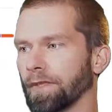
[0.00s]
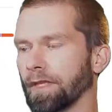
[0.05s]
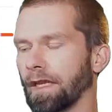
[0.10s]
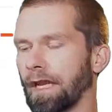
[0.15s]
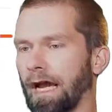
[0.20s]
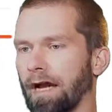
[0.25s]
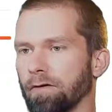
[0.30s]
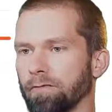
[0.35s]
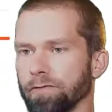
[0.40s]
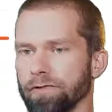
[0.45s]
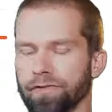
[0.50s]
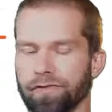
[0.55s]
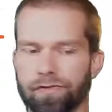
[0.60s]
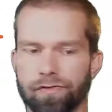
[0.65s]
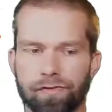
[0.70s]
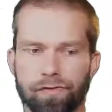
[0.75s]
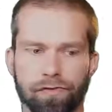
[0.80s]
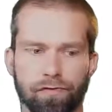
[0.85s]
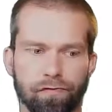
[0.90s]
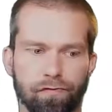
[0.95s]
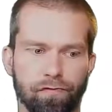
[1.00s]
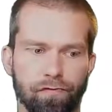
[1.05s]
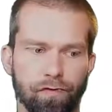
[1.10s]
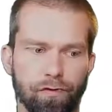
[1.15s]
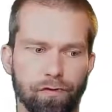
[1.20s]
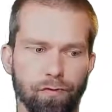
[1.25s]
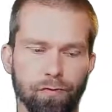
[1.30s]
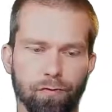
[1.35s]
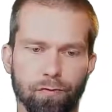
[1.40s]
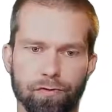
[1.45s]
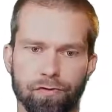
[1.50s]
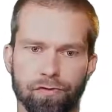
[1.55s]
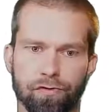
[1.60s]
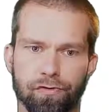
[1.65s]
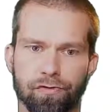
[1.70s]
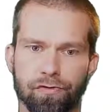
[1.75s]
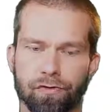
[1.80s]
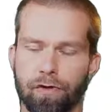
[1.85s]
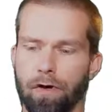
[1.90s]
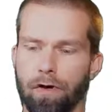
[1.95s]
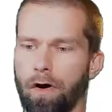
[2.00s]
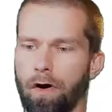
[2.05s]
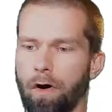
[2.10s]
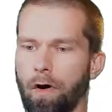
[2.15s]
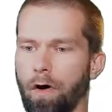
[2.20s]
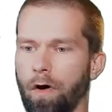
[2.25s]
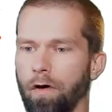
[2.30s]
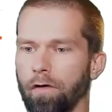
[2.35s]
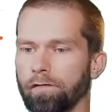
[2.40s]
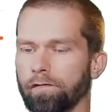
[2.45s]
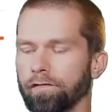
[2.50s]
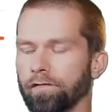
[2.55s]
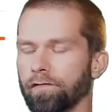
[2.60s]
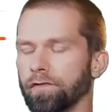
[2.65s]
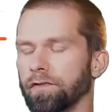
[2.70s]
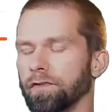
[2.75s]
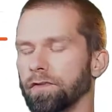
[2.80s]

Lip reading: counts views of